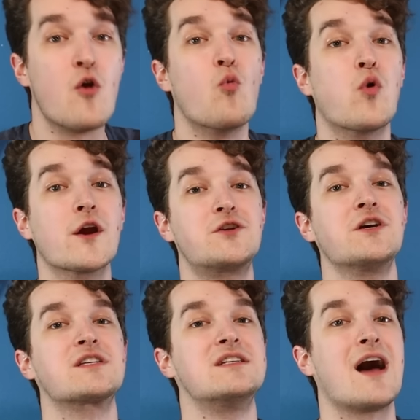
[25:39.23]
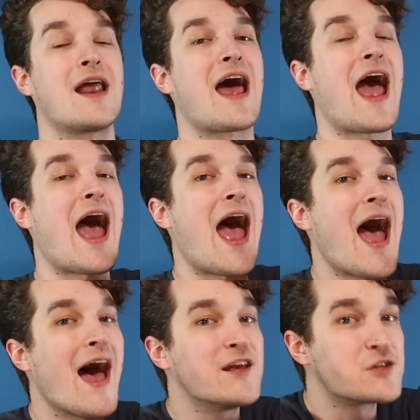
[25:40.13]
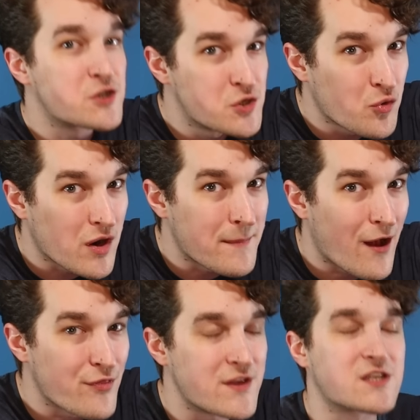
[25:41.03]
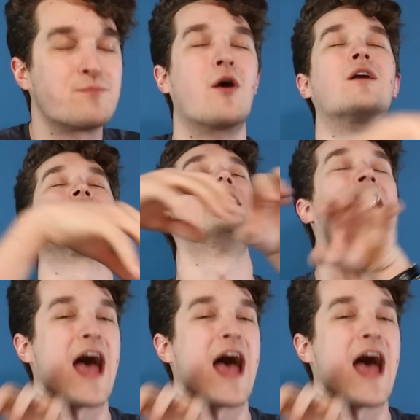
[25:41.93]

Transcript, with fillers: We're just not as sure about this part